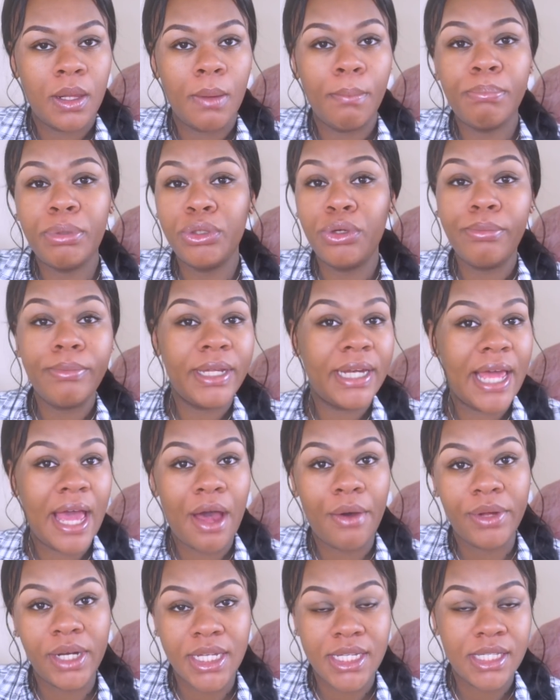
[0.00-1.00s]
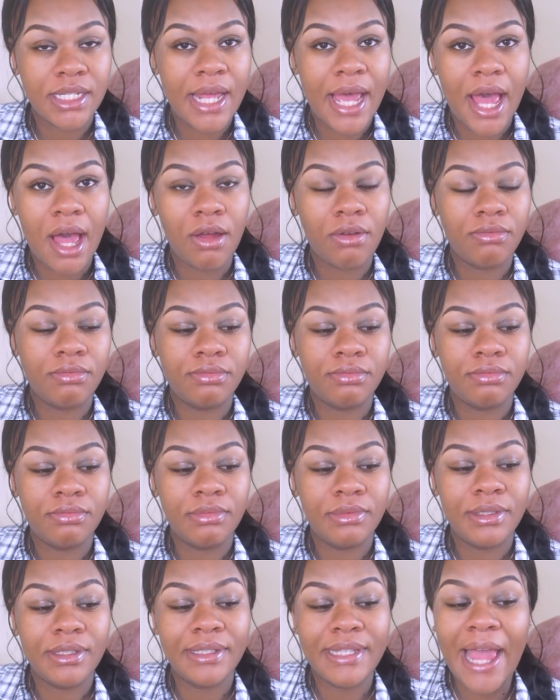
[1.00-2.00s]
booming how it is now.
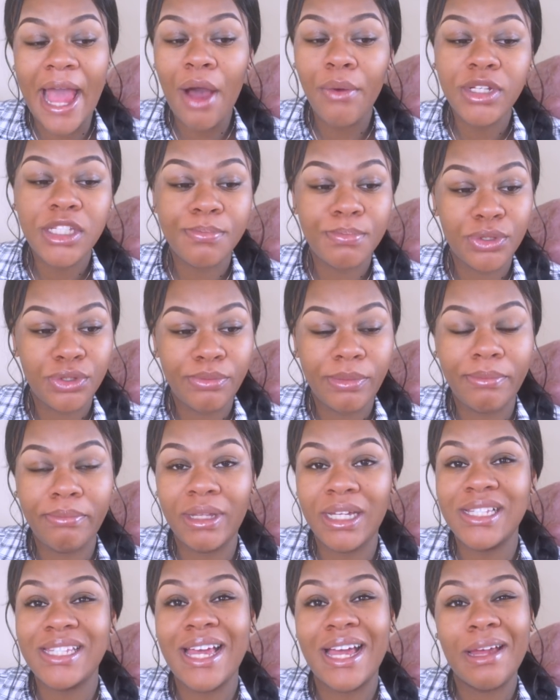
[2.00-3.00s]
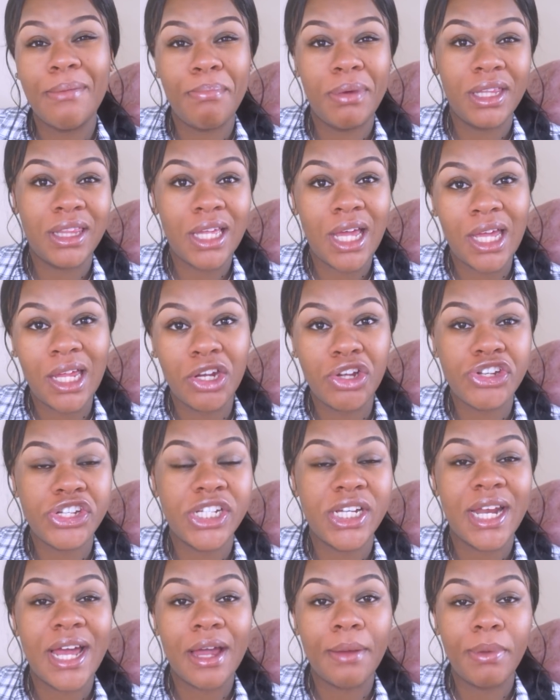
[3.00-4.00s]
Now it's booming because I can put the
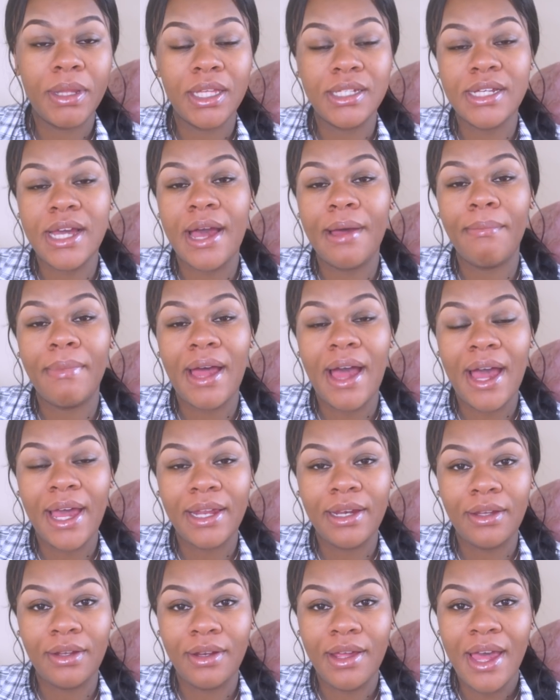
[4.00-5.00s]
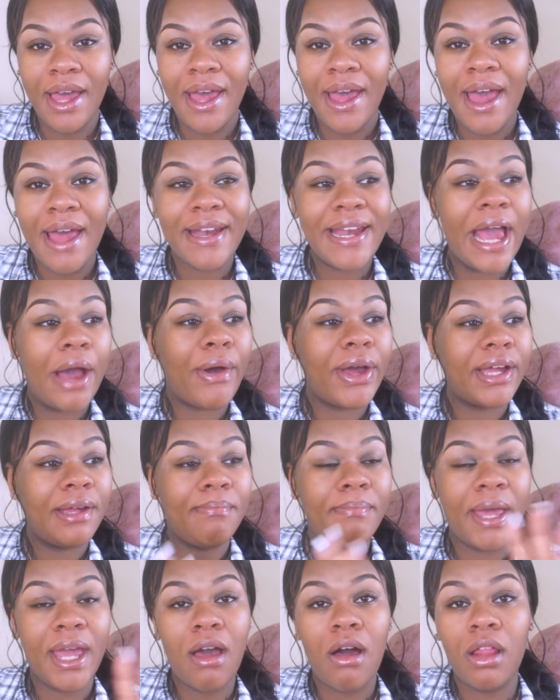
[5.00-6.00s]
energy and I can put the time behind it. Now I
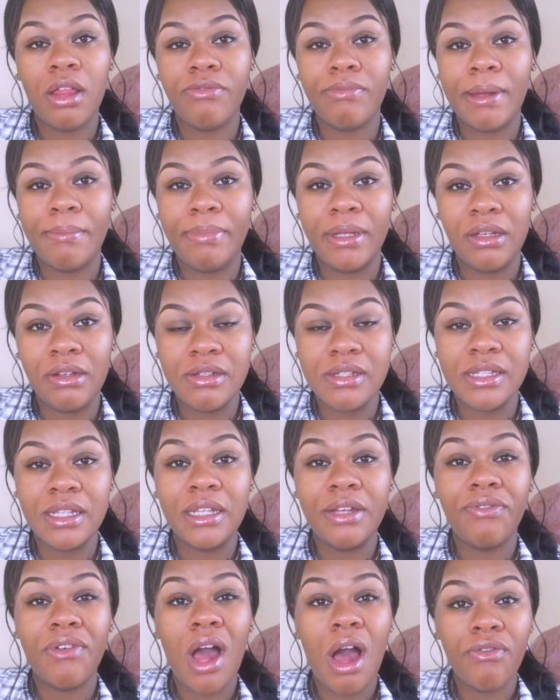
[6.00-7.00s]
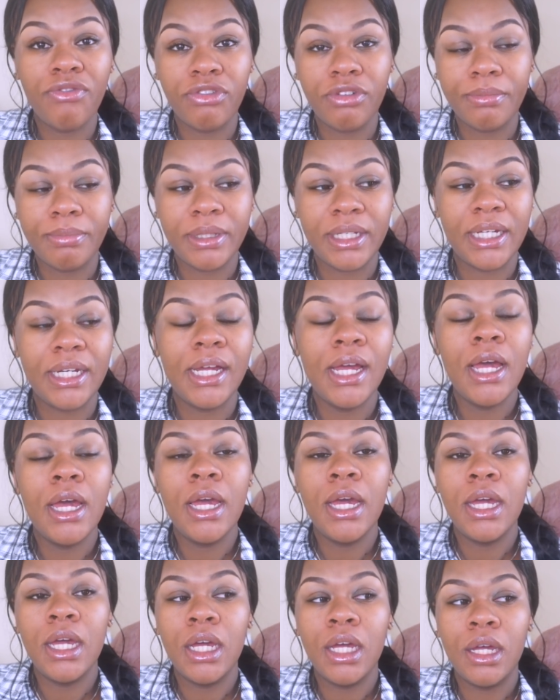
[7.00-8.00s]
can pay all of my bills, live comfortably
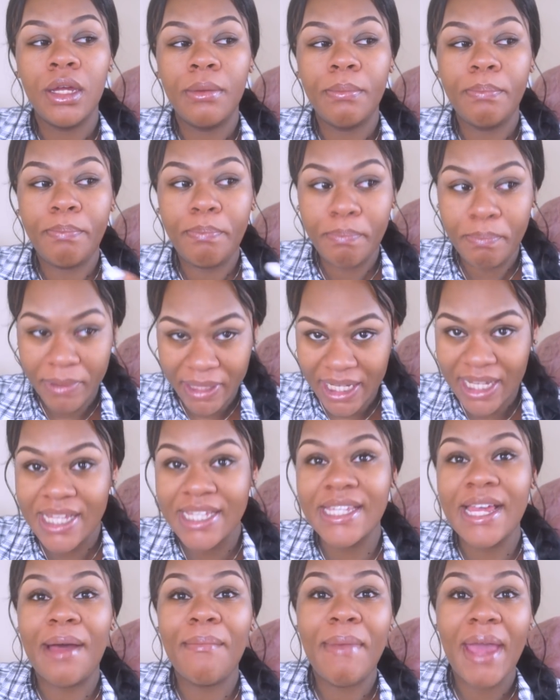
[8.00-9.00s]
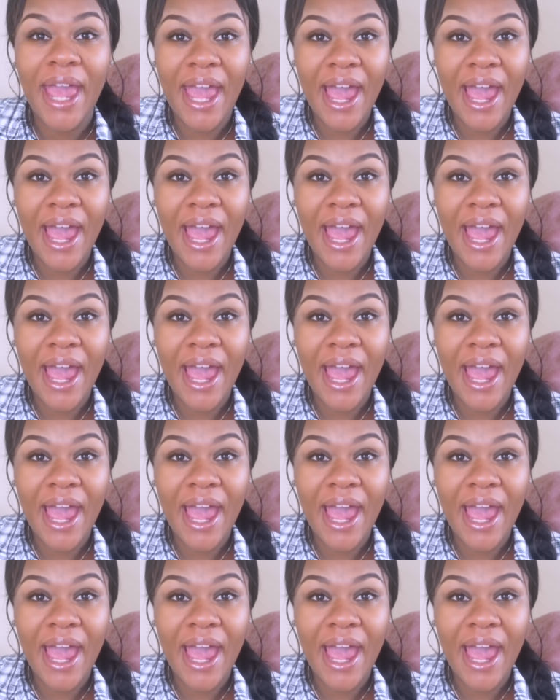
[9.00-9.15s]
because I'm